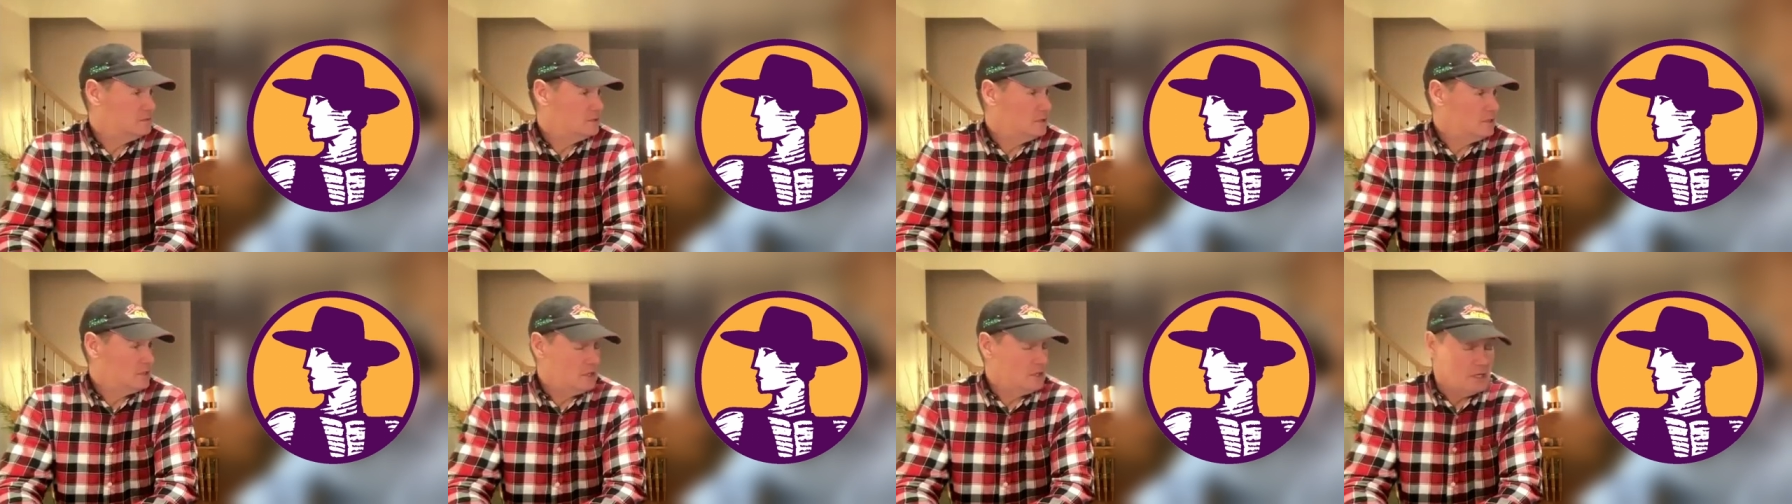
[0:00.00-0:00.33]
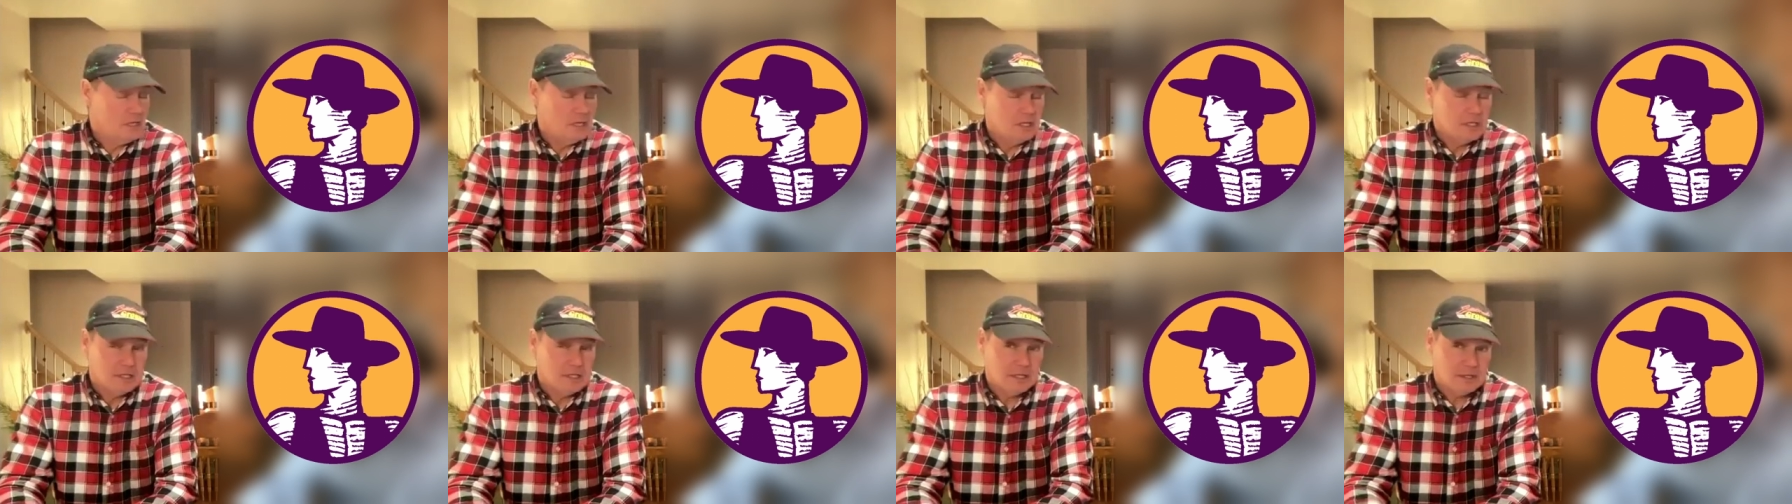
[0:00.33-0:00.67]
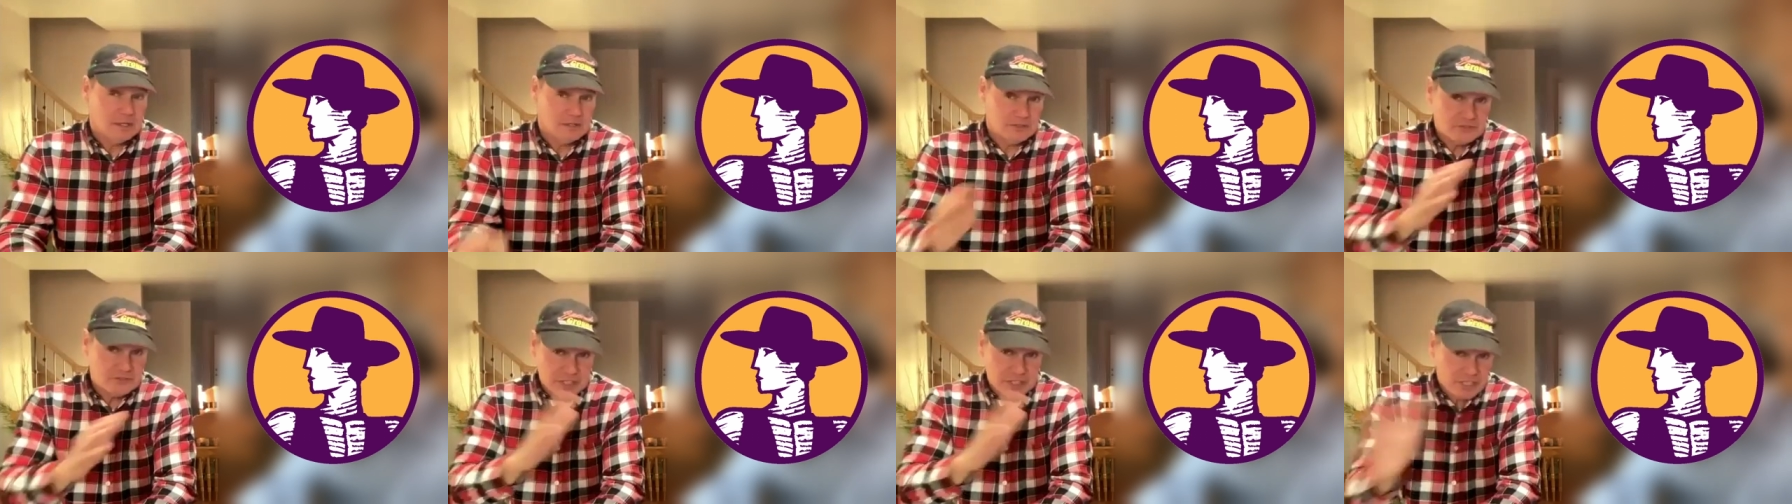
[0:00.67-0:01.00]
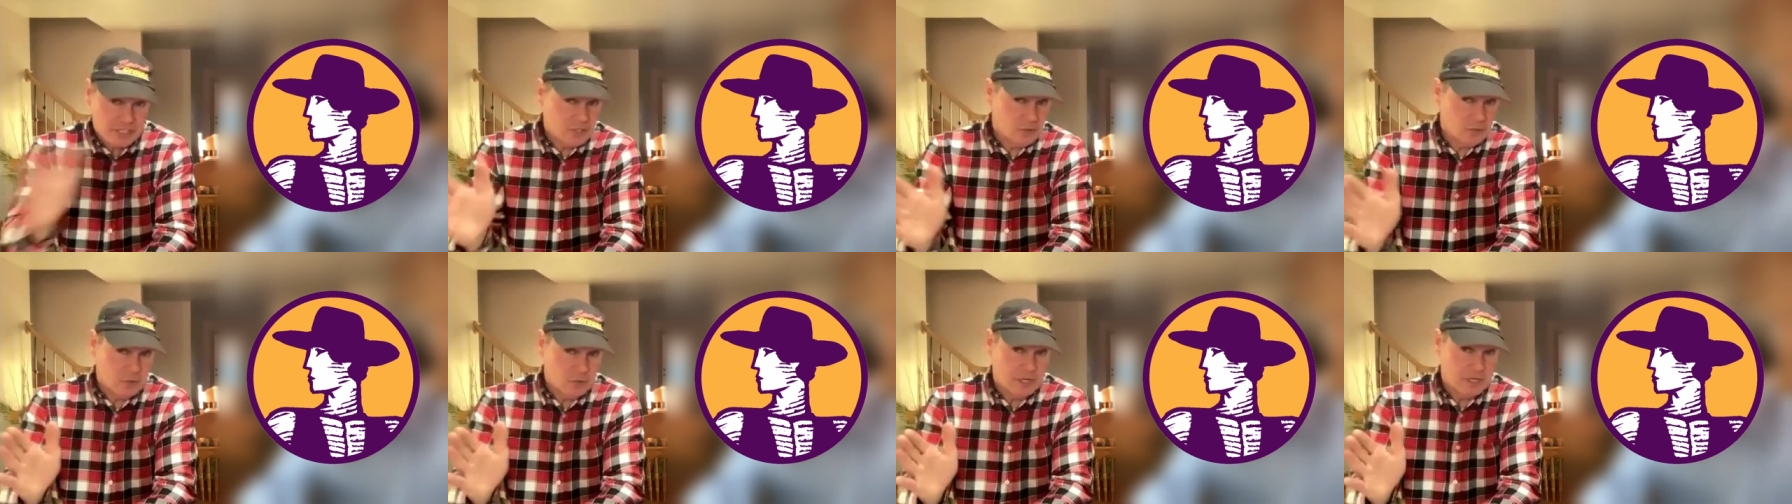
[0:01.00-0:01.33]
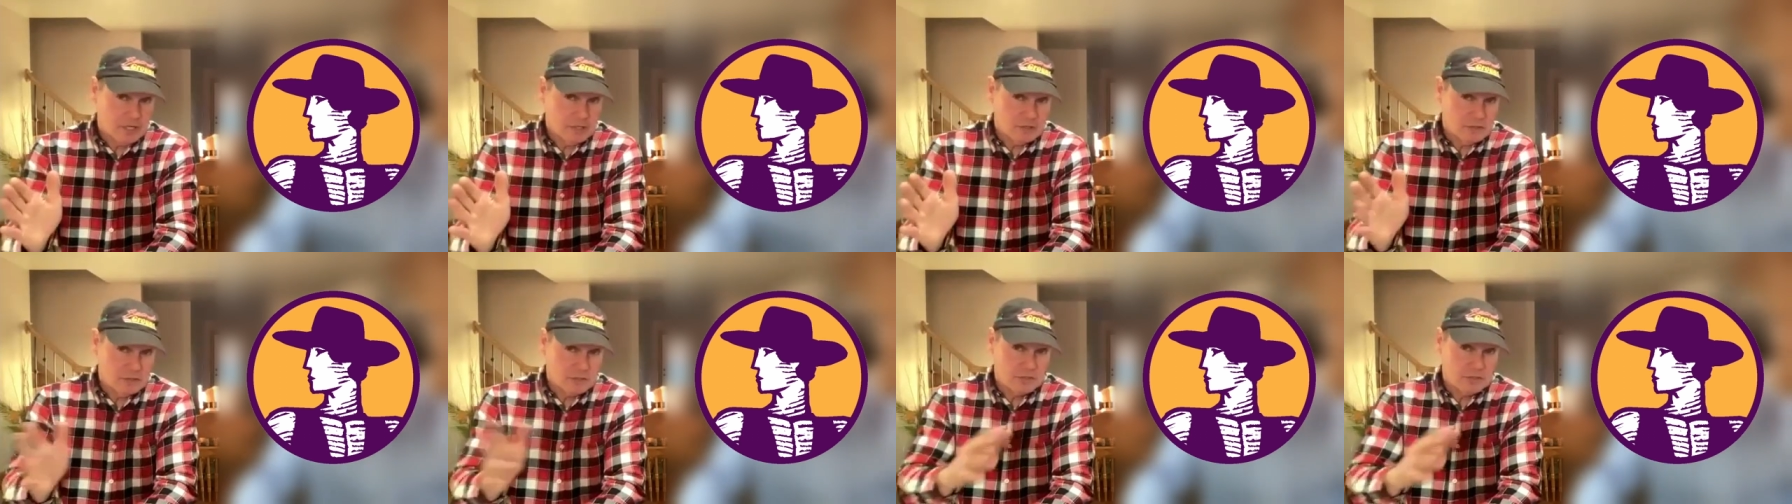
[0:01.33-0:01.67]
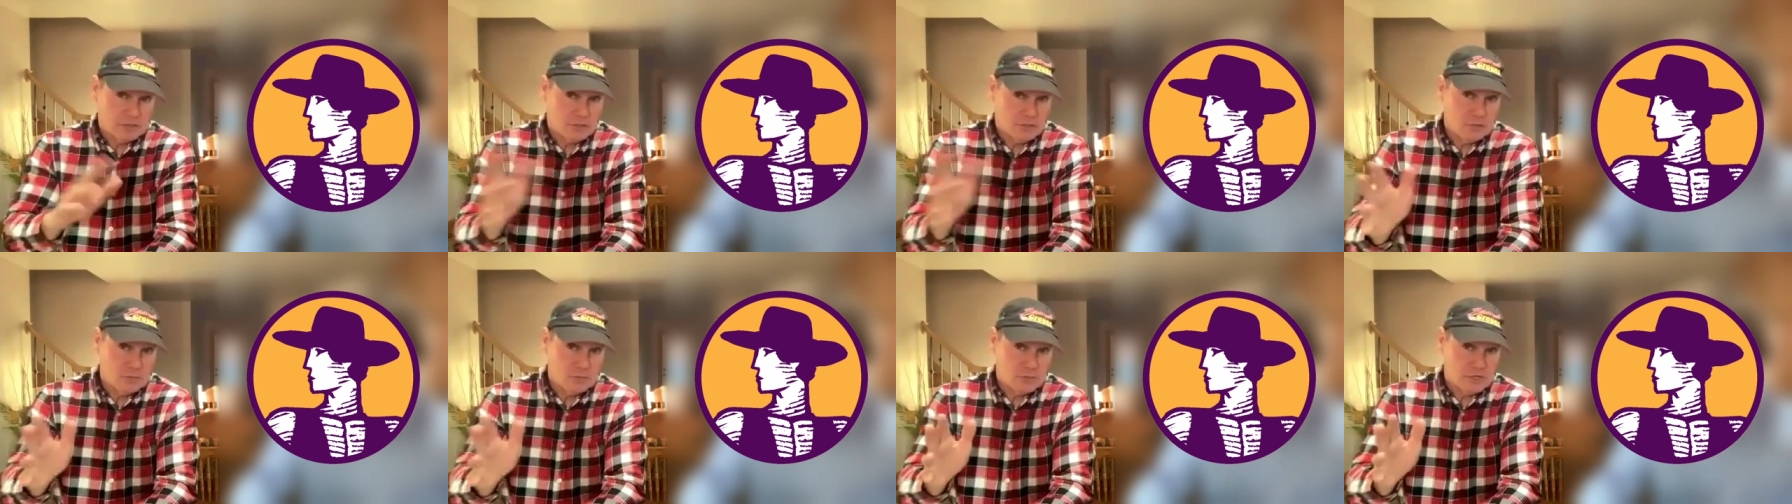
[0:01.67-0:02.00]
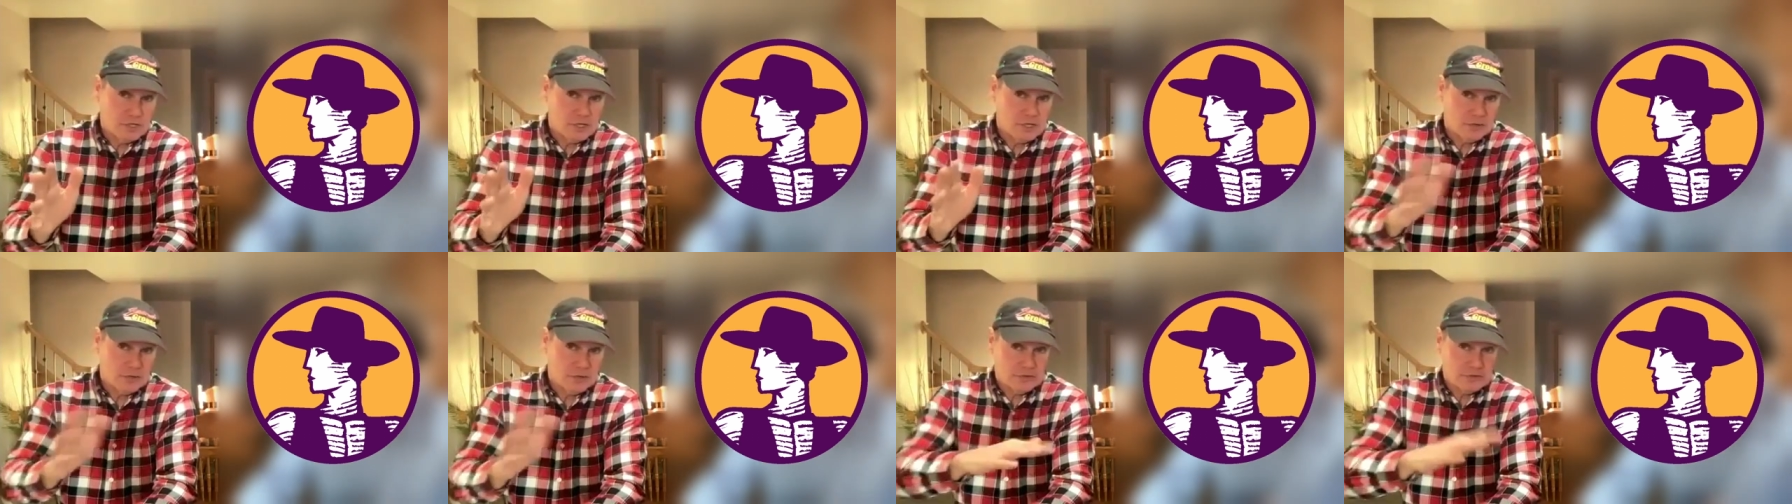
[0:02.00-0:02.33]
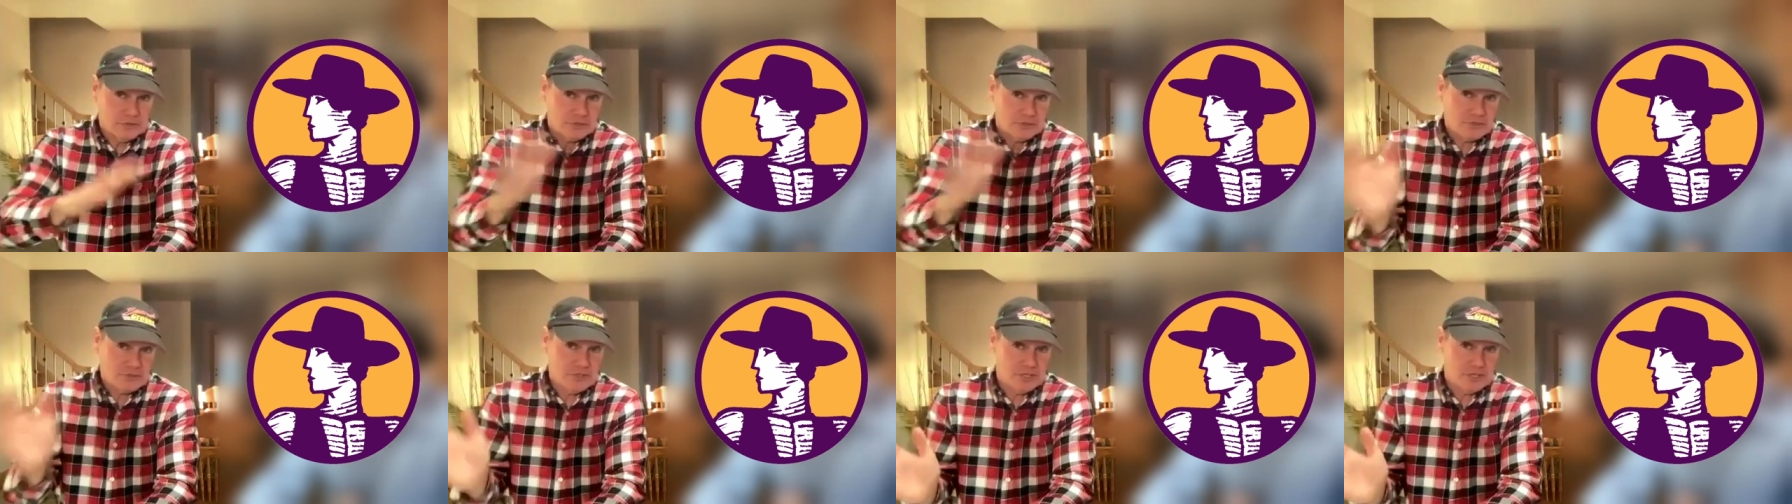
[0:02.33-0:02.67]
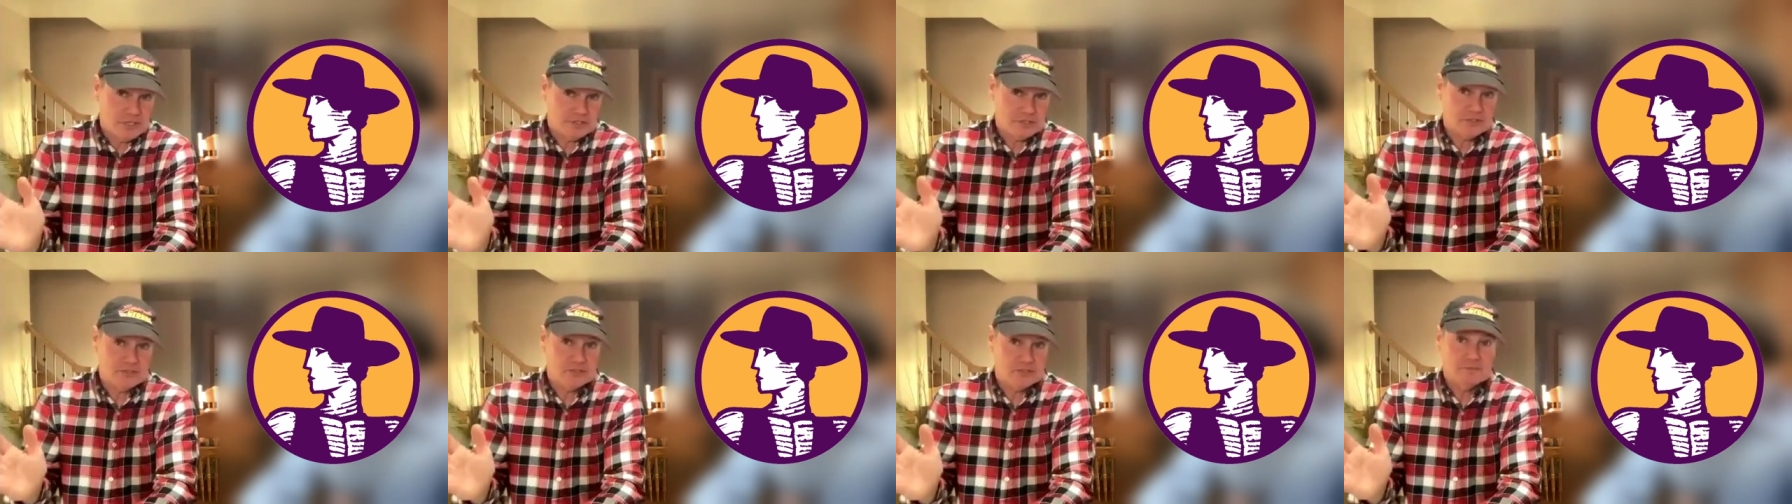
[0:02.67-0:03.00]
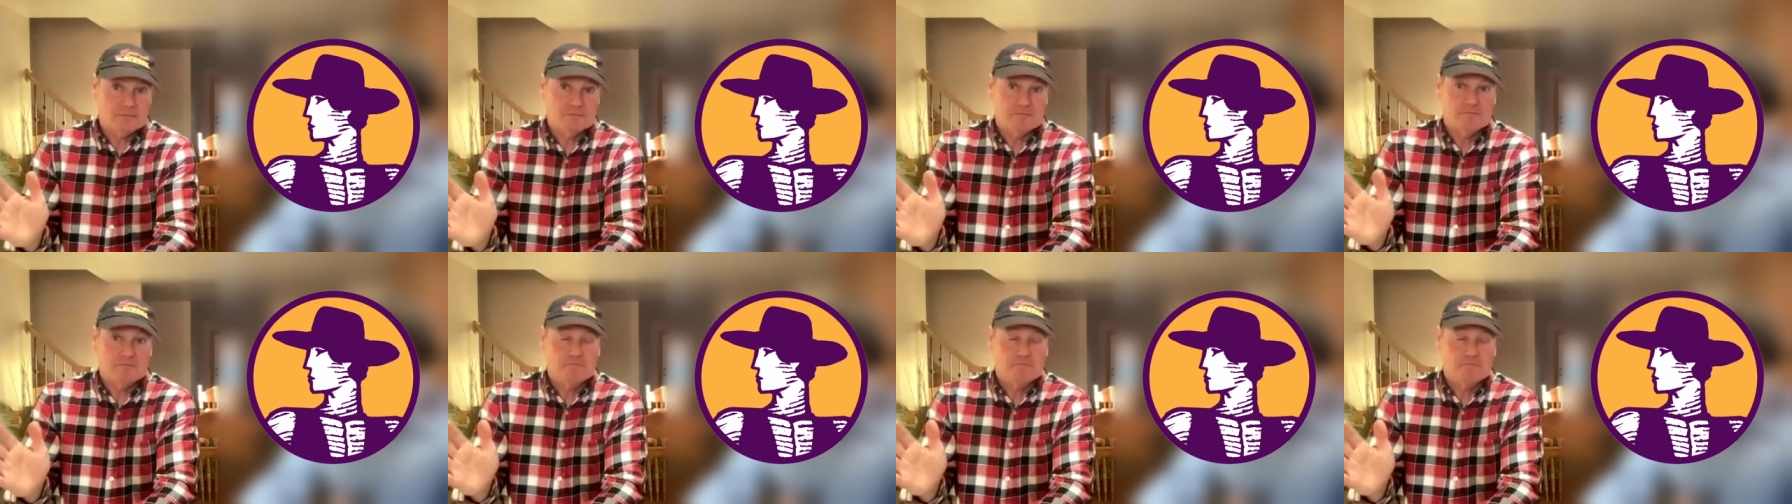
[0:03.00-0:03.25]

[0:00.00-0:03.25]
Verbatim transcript: Yeah. Now, the second way I look at human health is this.